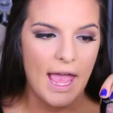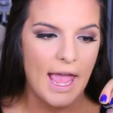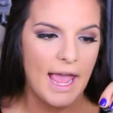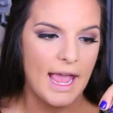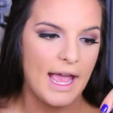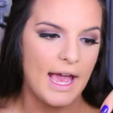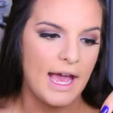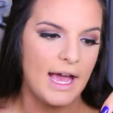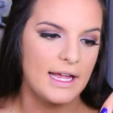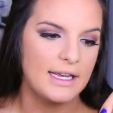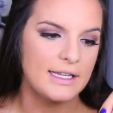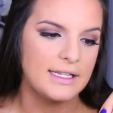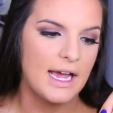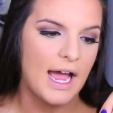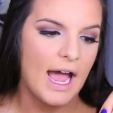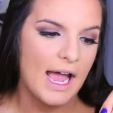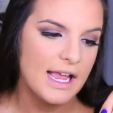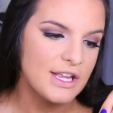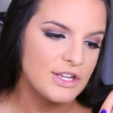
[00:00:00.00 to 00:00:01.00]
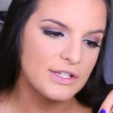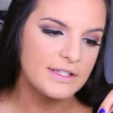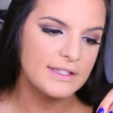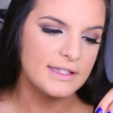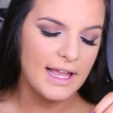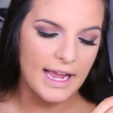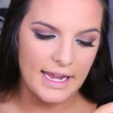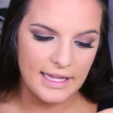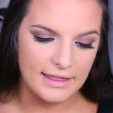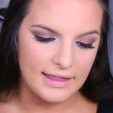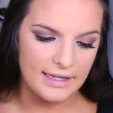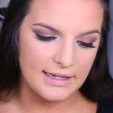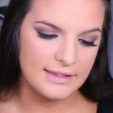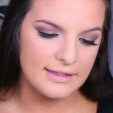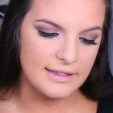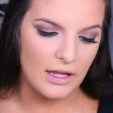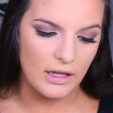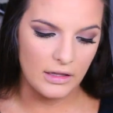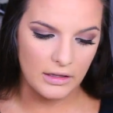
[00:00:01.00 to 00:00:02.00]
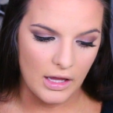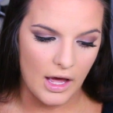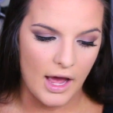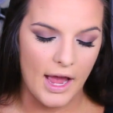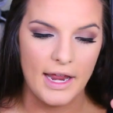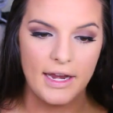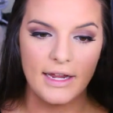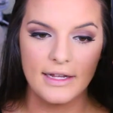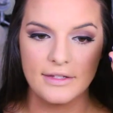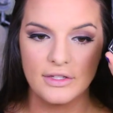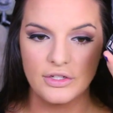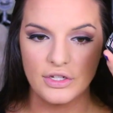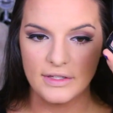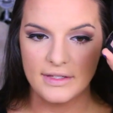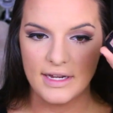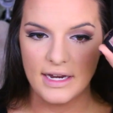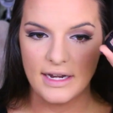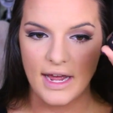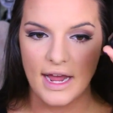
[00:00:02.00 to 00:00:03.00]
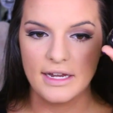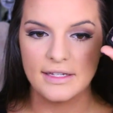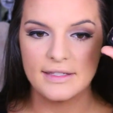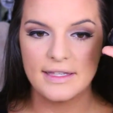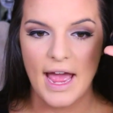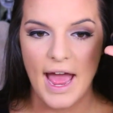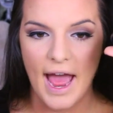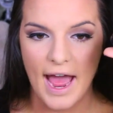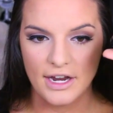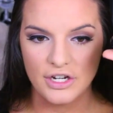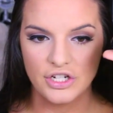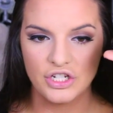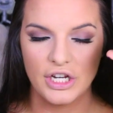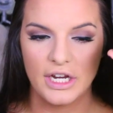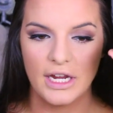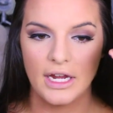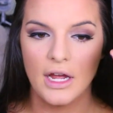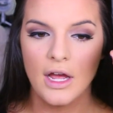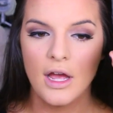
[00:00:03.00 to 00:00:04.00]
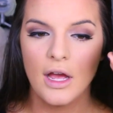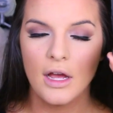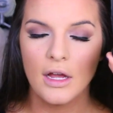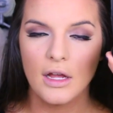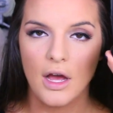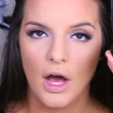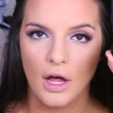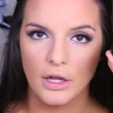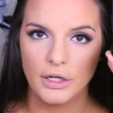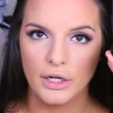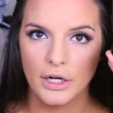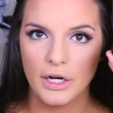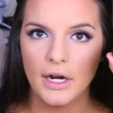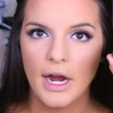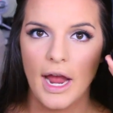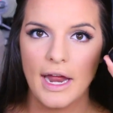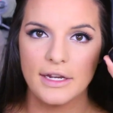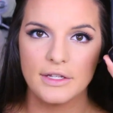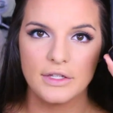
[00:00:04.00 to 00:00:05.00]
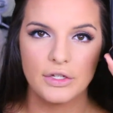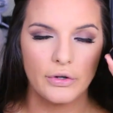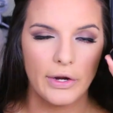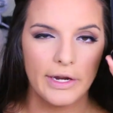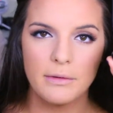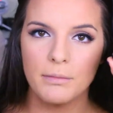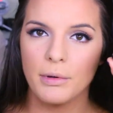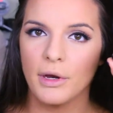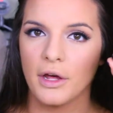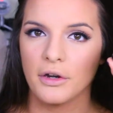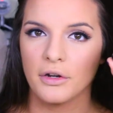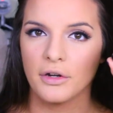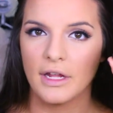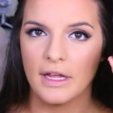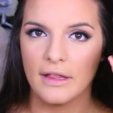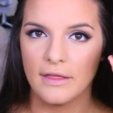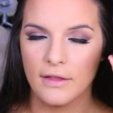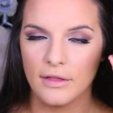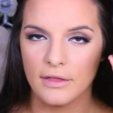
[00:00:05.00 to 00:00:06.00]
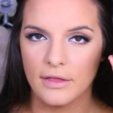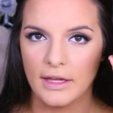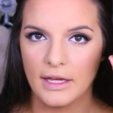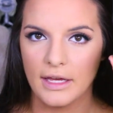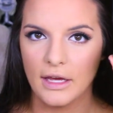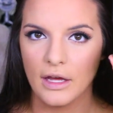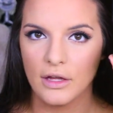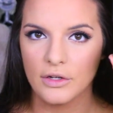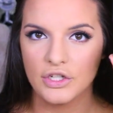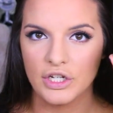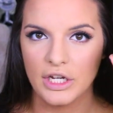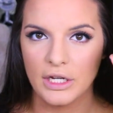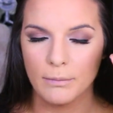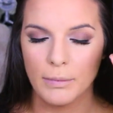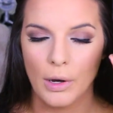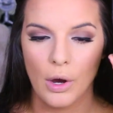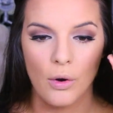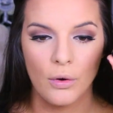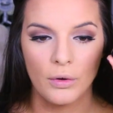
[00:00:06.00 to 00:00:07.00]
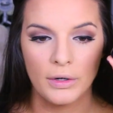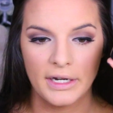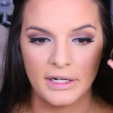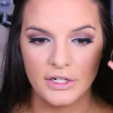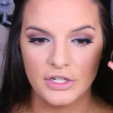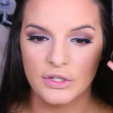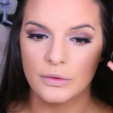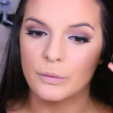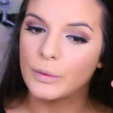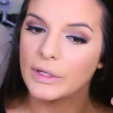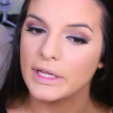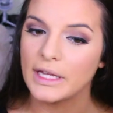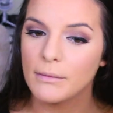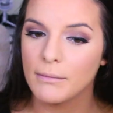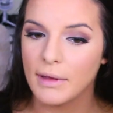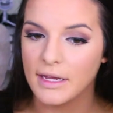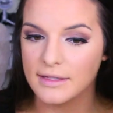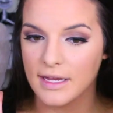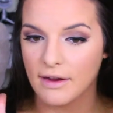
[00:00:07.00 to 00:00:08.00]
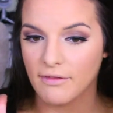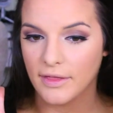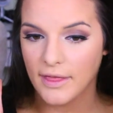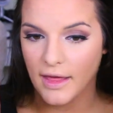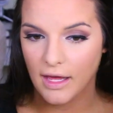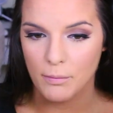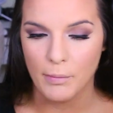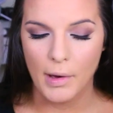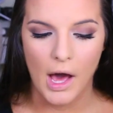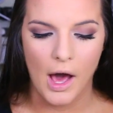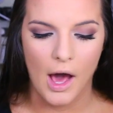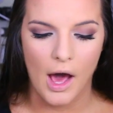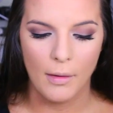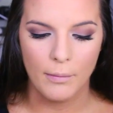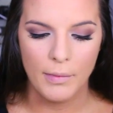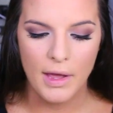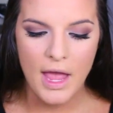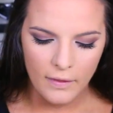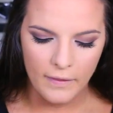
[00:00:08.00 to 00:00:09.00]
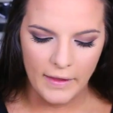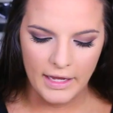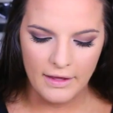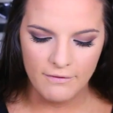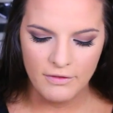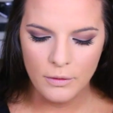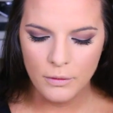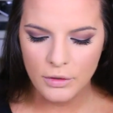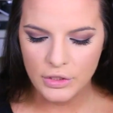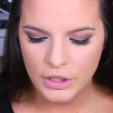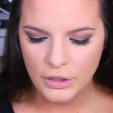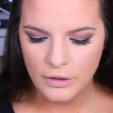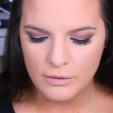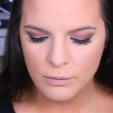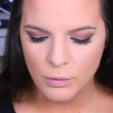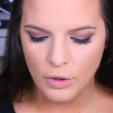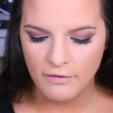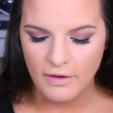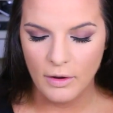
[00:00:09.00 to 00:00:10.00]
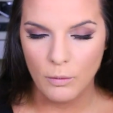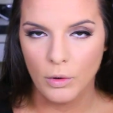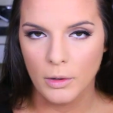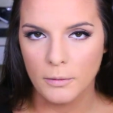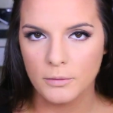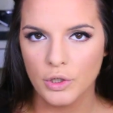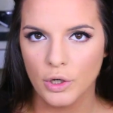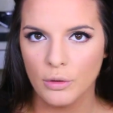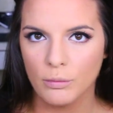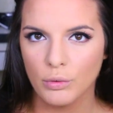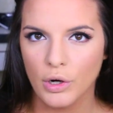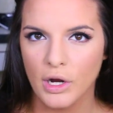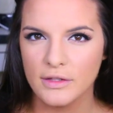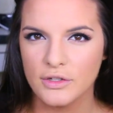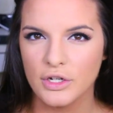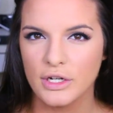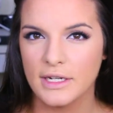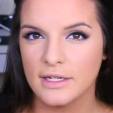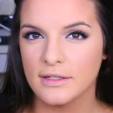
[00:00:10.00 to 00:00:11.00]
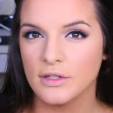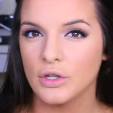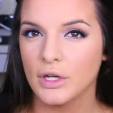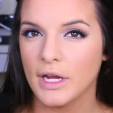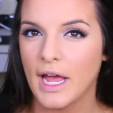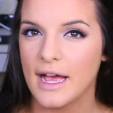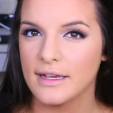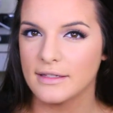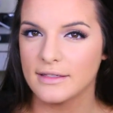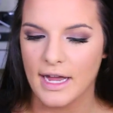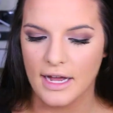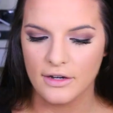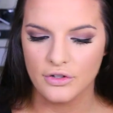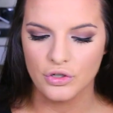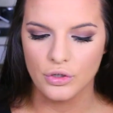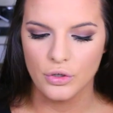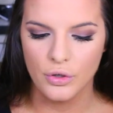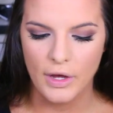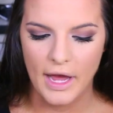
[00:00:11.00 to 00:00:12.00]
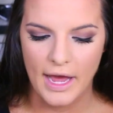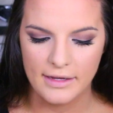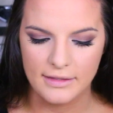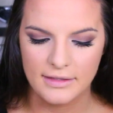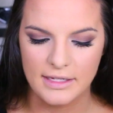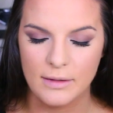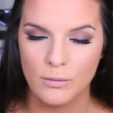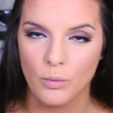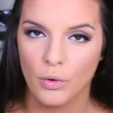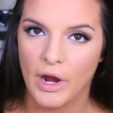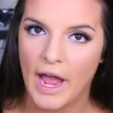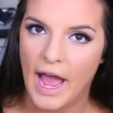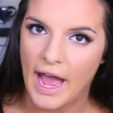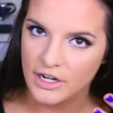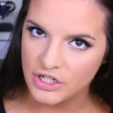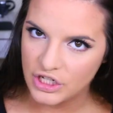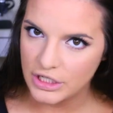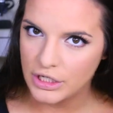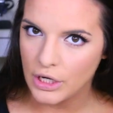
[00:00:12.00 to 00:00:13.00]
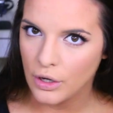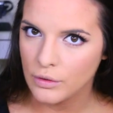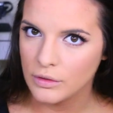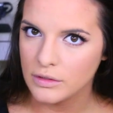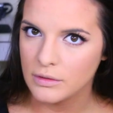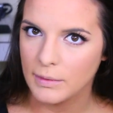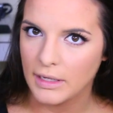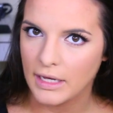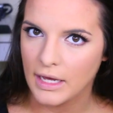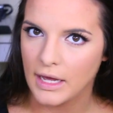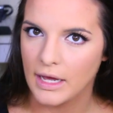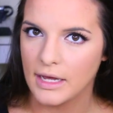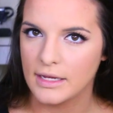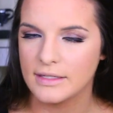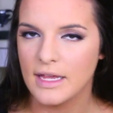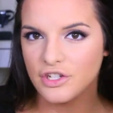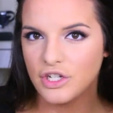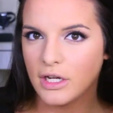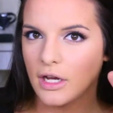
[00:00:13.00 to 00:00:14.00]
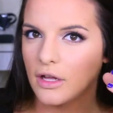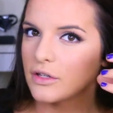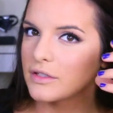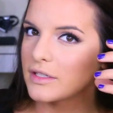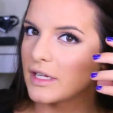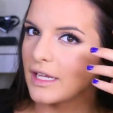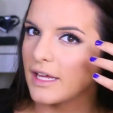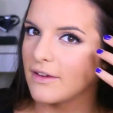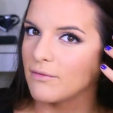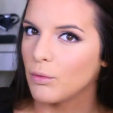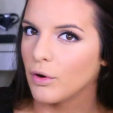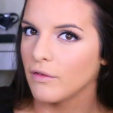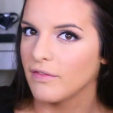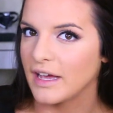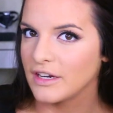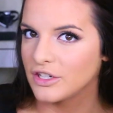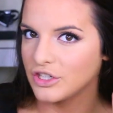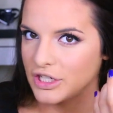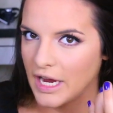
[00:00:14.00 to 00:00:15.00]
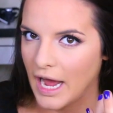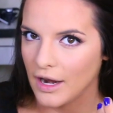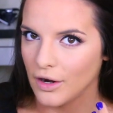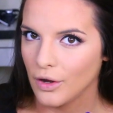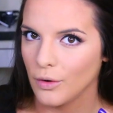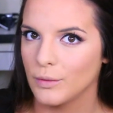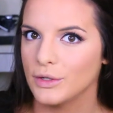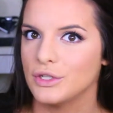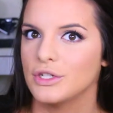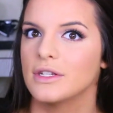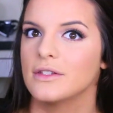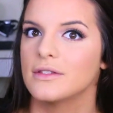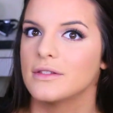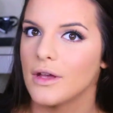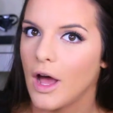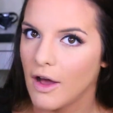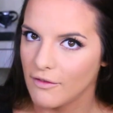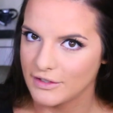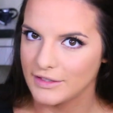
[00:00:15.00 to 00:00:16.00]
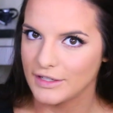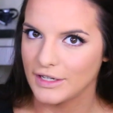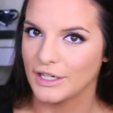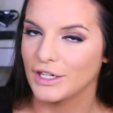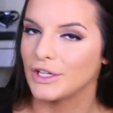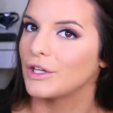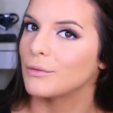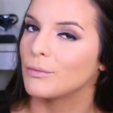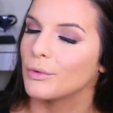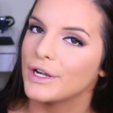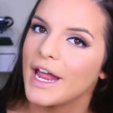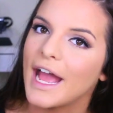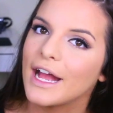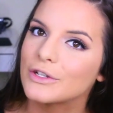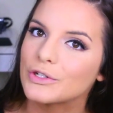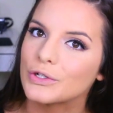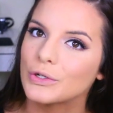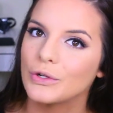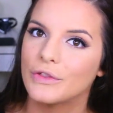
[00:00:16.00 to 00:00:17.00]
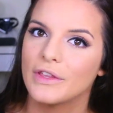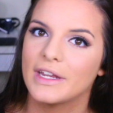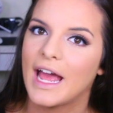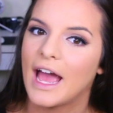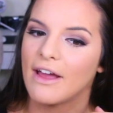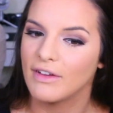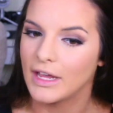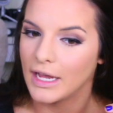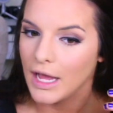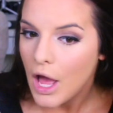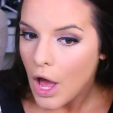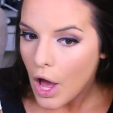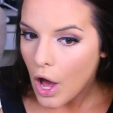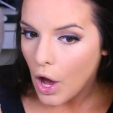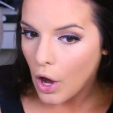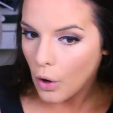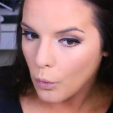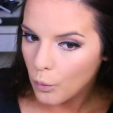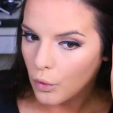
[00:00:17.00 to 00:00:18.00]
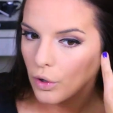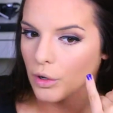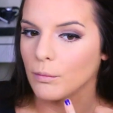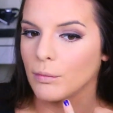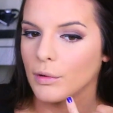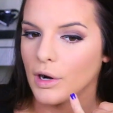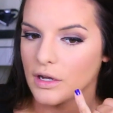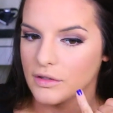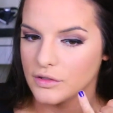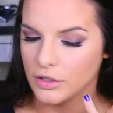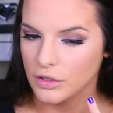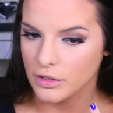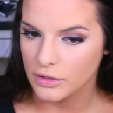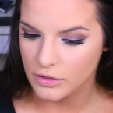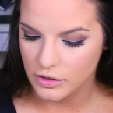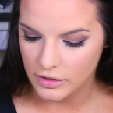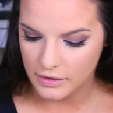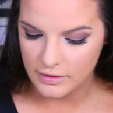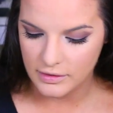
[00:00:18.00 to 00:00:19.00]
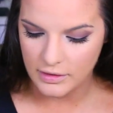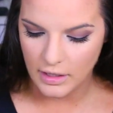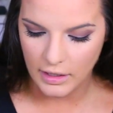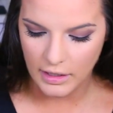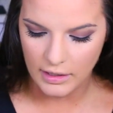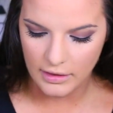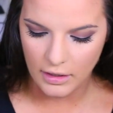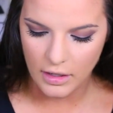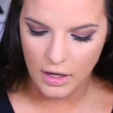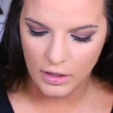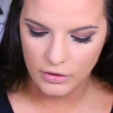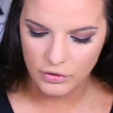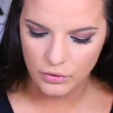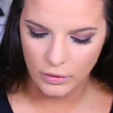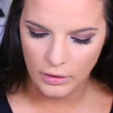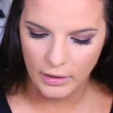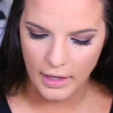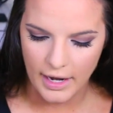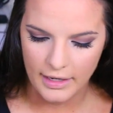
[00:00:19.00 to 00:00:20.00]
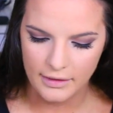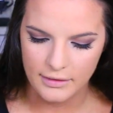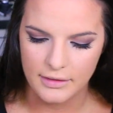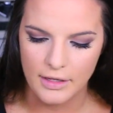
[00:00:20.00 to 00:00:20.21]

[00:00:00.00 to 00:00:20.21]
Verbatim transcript: And I just like this a lot. It's just a nice ashy color and it's great to put underneath the cheekbone and it just really makes everything pop. Like if you were to use more of a warm toned bronzer it doesn't look as natural as the more ashy tones because ashy color is going to give more of that shadow which is obviously going to look more natural than having a warm bronzer just stuck in the contour line.